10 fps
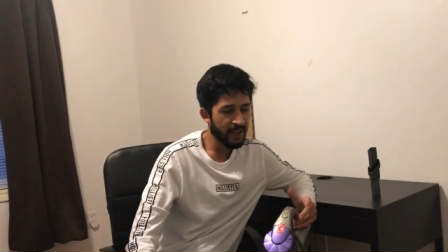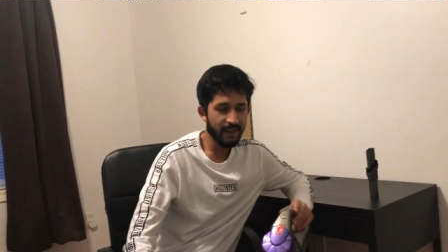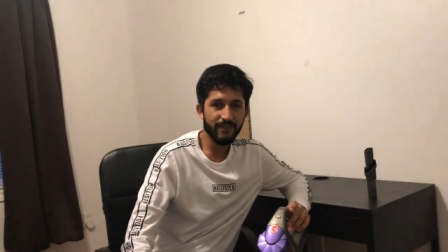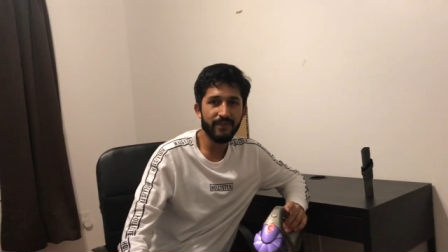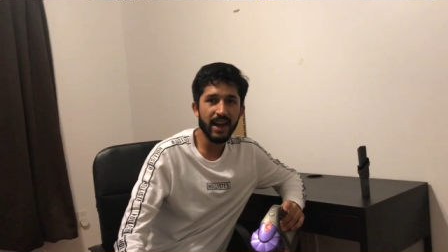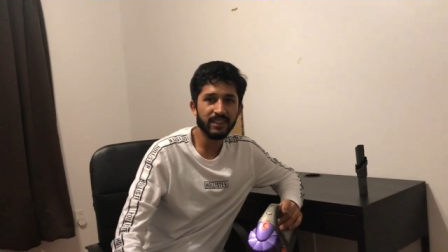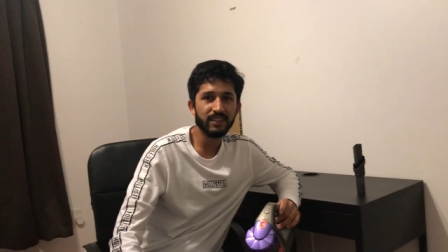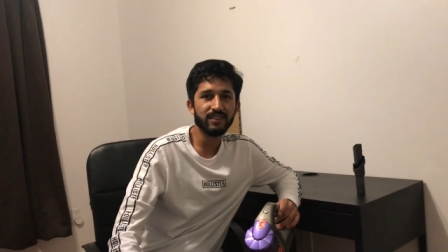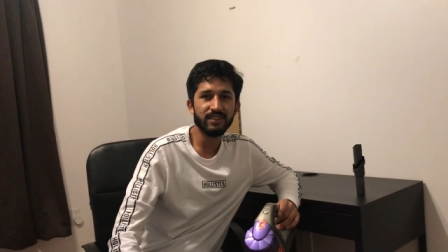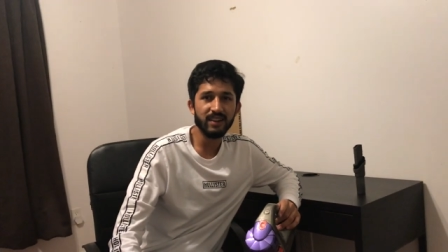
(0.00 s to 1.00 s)

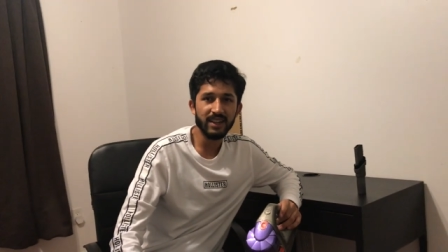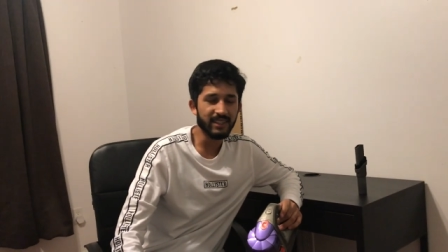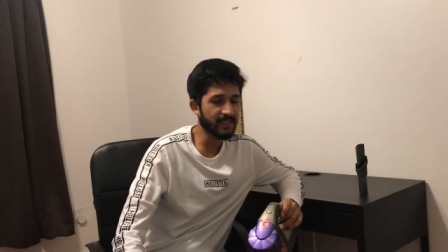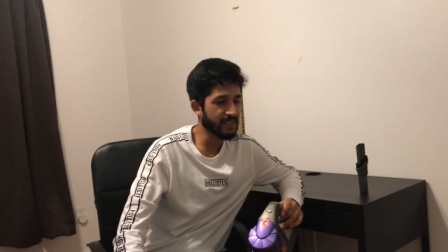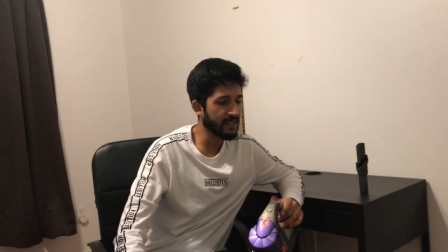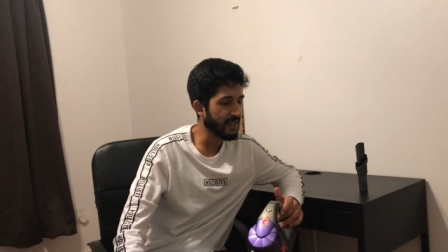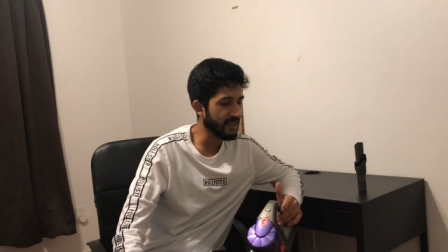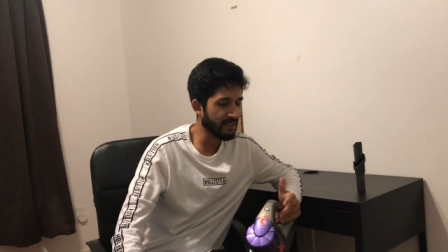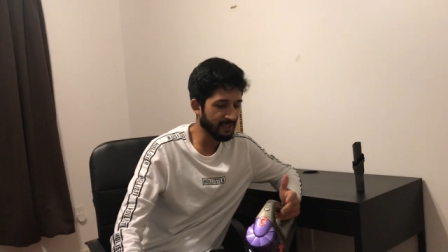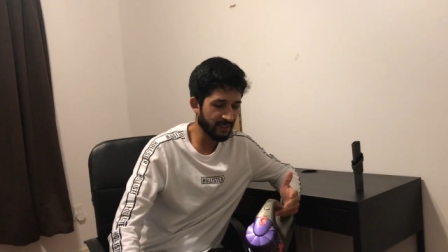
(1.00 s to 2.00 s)
Factory Direct, and